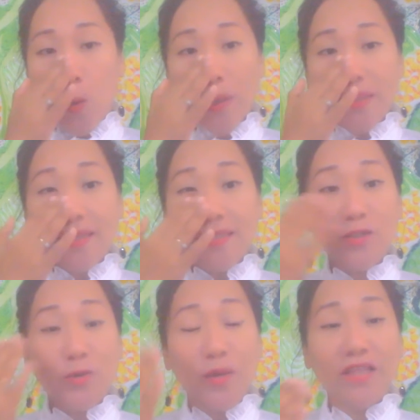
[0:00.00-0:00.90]
what does
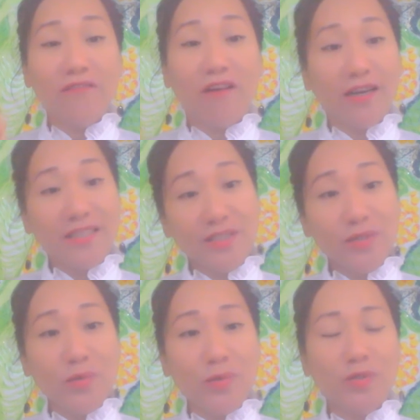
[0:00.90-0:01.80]
creative arts
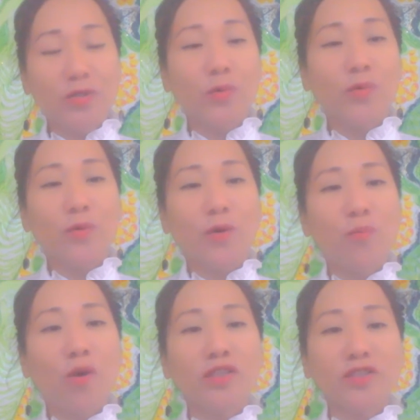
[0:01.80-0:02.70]
do? So
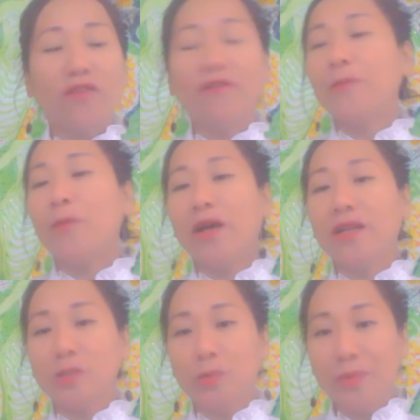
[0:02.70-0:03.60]
most of our
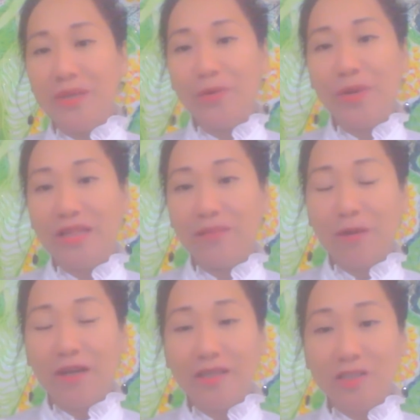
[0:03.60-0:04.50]
products will be
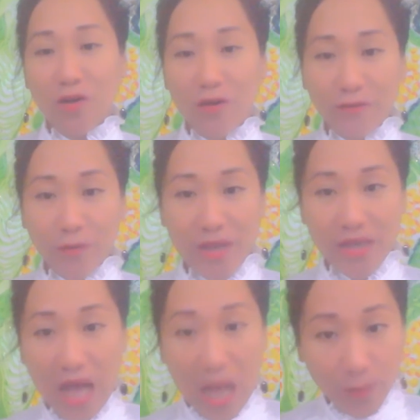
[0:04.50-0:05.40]
products of
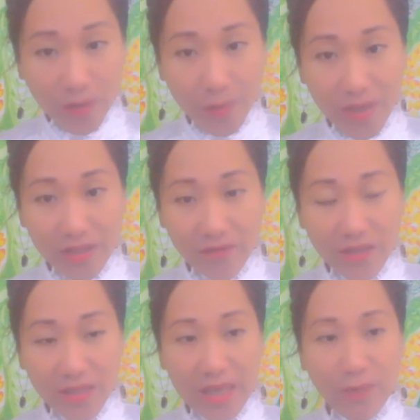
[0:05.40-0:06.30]
our
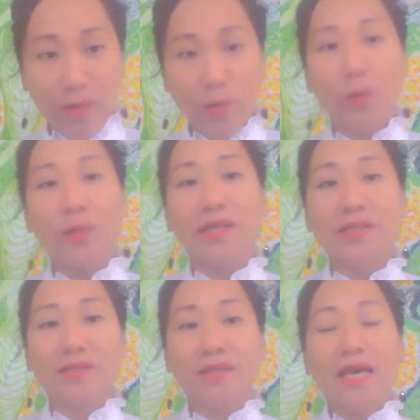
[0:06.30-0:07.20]
creativity, and we call
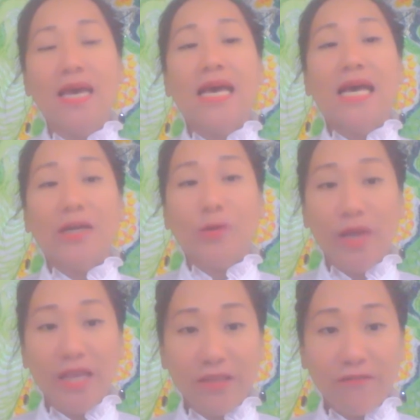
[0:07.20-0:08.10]
this
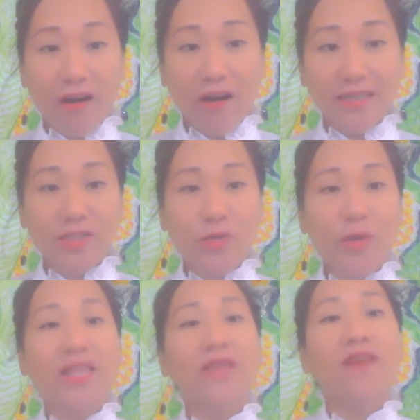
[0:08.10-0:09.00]
creative arts.
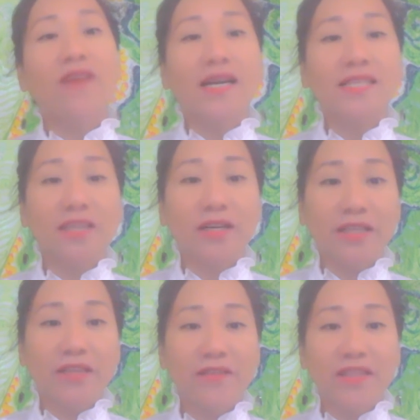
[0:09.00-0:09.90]
Creative arts are
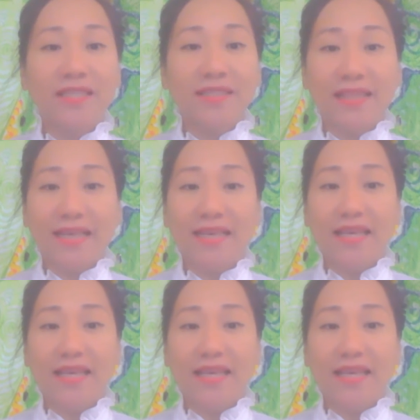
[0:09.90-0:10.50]
activities that